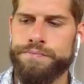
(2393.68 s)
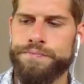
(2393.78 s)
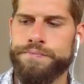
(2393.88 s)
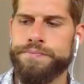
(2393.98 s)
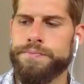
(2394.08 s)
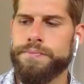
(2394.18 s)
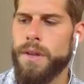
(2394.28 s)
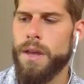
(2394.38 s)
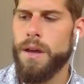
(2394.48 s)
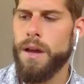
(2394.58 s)
Mm.
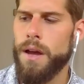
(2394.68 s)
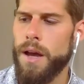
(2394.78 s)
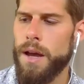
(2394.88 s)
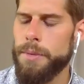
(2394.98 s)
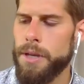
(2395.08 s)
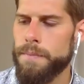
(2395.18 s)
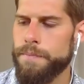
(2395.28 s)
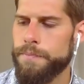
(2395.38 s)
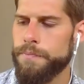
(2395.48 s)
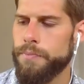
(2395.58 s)
I
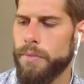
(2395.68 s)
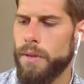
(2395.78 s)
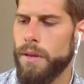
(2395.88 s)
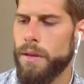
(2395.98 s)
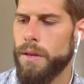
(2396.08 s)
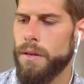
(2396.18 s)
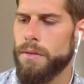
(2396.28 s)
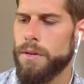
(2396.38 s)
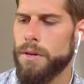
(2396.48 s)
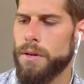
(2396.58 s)
mean,
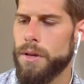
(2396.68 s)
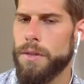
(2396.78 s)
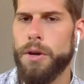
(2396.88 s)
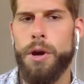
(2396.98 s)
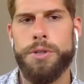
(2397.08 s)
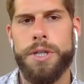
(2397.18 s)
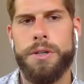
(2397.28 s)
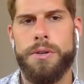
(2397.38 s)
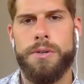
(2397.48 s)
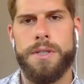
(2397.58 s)
the in the
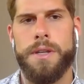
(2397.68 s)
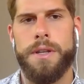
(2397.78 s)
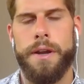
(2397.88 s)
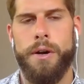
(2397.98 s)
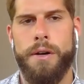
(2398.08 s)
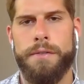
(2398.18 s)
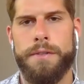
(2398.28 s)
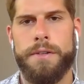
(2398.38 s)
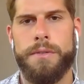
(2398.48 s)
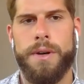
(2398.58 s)
coaching course that I
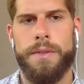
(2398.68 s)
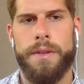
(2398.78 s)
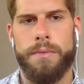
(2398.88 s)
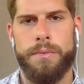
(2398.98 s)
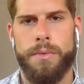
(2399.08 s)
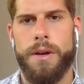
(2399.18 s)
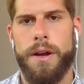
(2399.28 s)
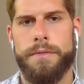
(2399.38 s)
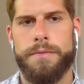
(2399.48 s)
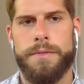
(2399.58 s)
offer, the one that
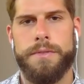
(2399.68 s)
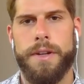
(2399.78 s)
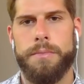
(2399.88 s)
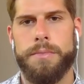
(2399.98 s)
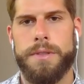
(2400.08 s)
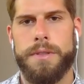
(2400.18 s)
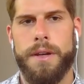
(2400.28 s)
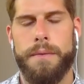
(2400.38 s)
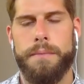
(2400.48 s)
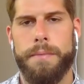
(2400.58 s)
I've developed
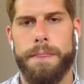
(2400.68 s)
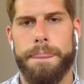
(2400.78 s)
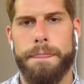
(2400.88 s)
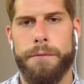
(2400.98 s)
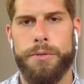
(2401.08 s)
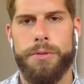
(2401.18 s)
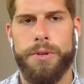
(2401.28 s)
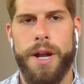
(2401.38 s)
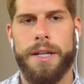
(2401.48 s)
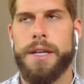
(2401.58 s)
um, through
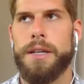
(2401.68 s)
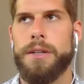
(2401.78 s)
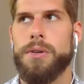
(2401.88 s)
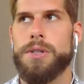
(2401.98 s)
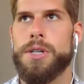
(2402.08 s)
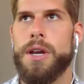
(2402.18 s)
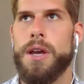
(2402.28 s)
your ninety day launch,